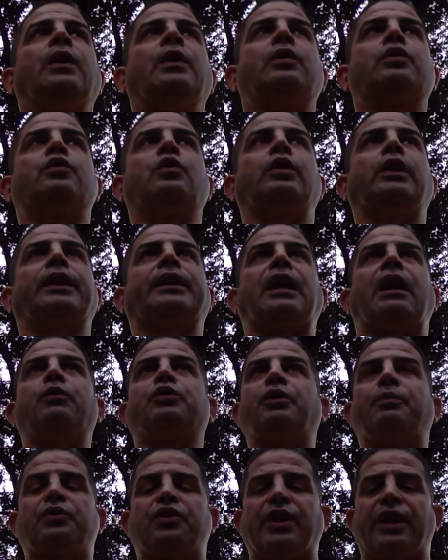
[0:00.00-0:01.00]
So like, I was
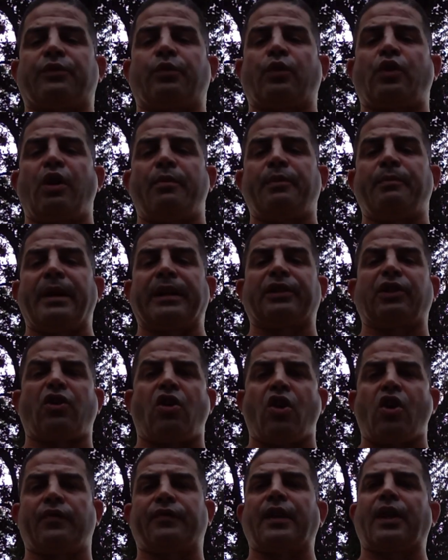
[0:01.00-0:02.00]
obsessed with coming back to
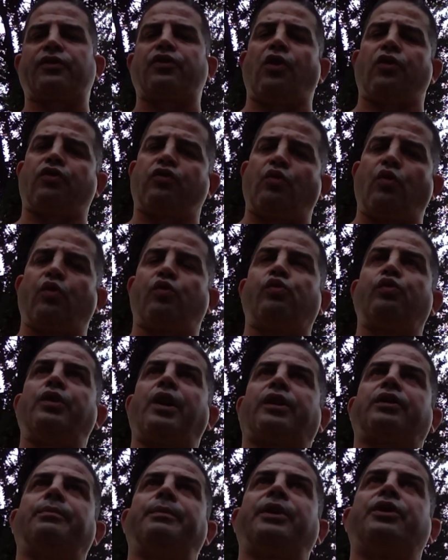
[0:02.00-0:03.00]
Cardiff. I saw the Soul Crew
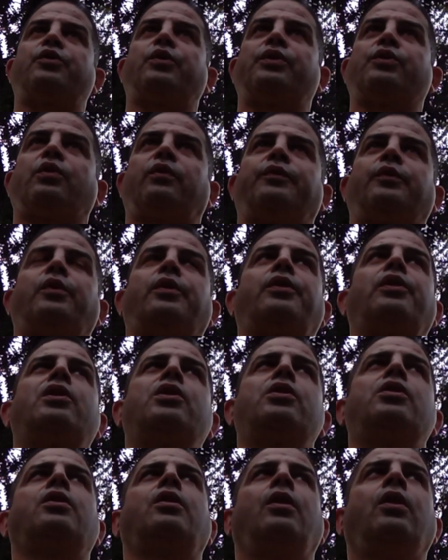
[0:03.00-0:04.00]
documentary and so forth.
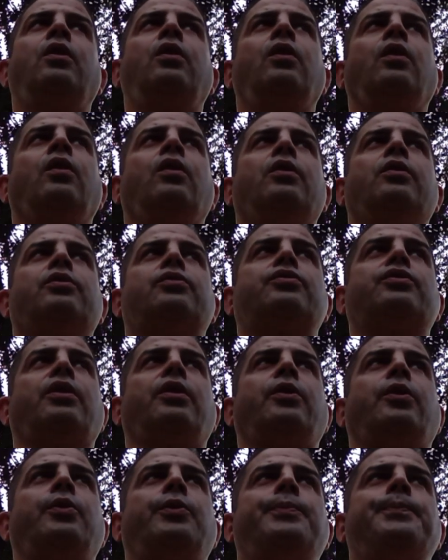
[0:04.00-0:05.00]

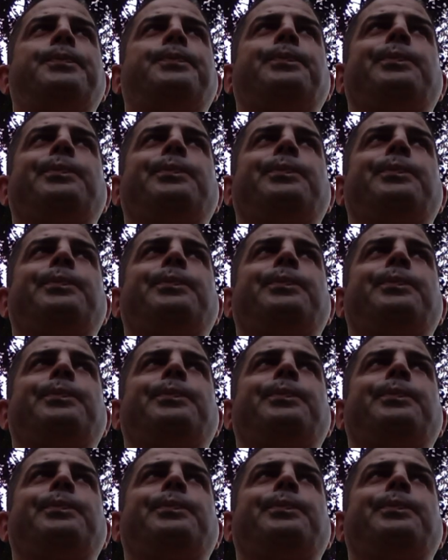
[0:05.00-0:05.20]
So